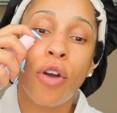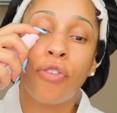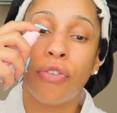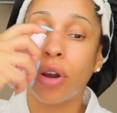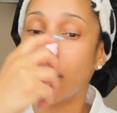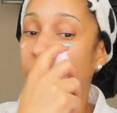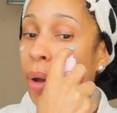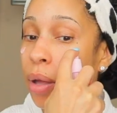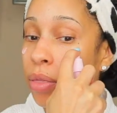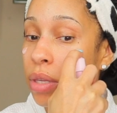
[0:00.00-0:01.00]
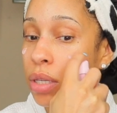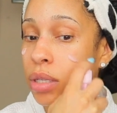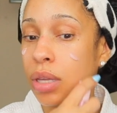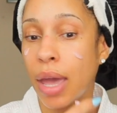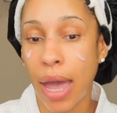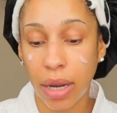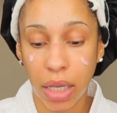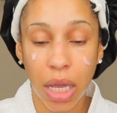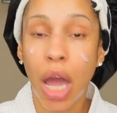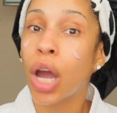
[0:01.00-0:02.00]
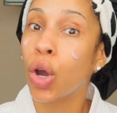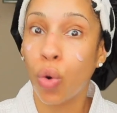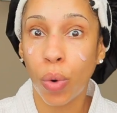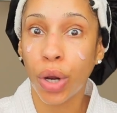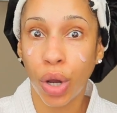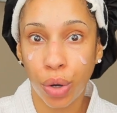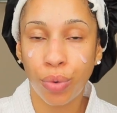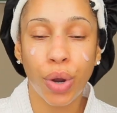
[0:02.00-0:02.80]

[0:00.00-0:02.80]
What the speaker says: from this acne going on.